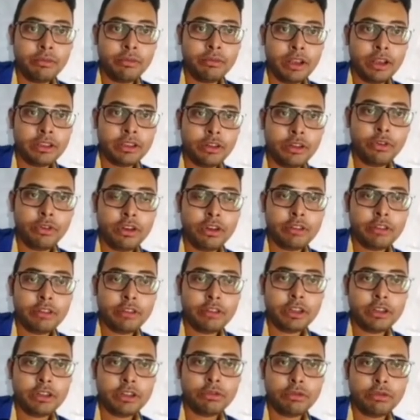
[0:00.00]
first of all you
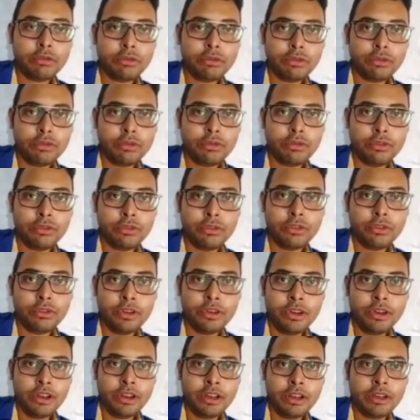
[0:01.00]
need to
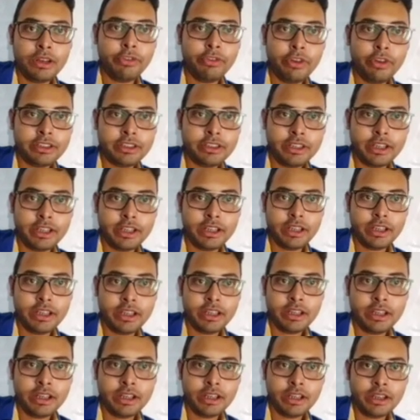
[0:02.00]
differentiate
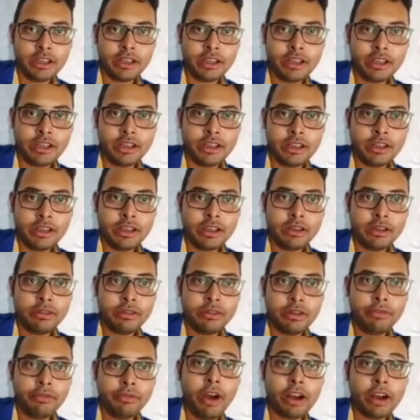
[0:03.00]

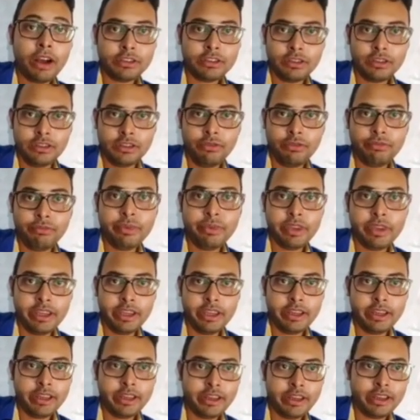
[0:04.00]
the function of B,
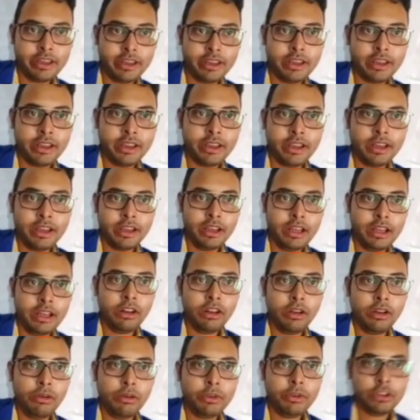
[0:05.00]
then
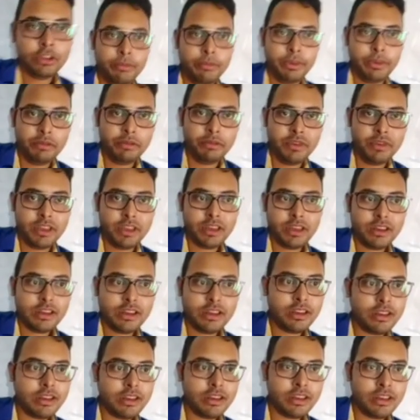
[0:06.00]
computation of AB,
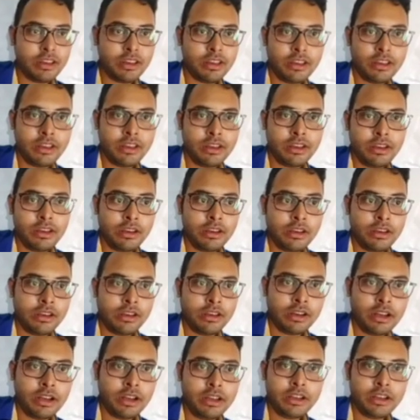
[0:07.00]

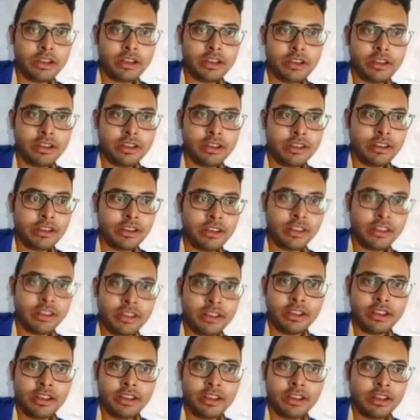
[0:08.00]
right?
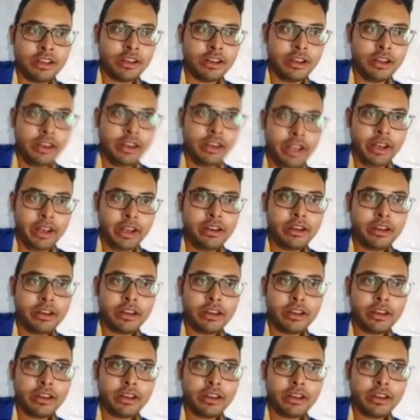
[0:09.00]
Then